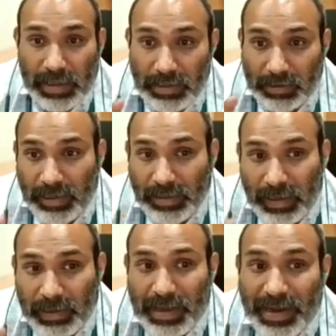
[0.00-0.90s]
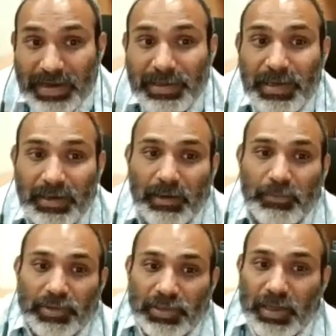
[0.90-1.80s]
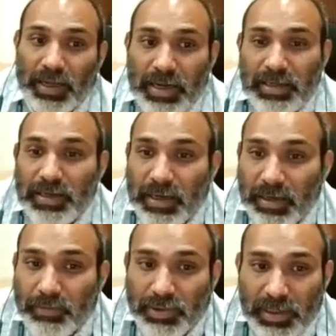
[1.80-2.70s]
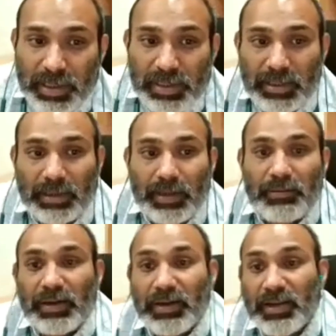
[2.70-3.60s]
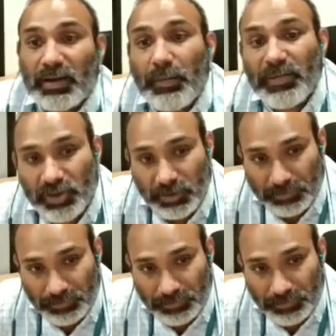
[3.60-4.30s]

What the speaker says: Then there is the incidental proceeding. Incidental proceeding is nothing but it is a commission,